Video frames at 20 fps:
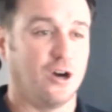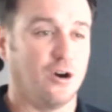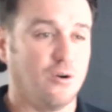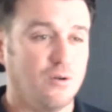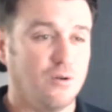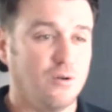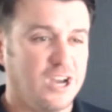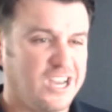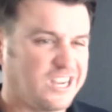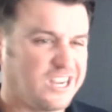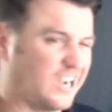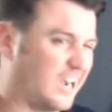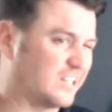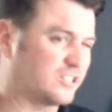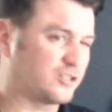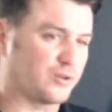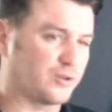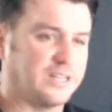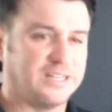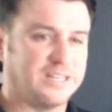no
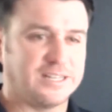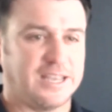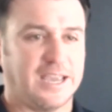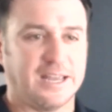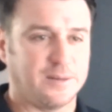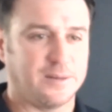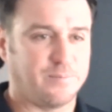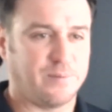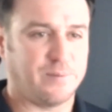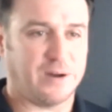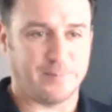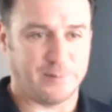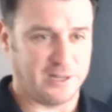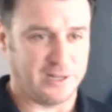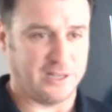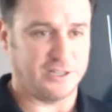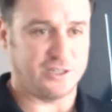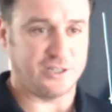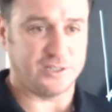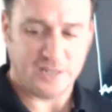contraindicated
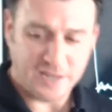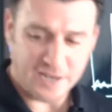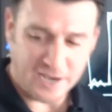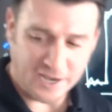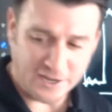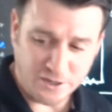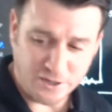populations.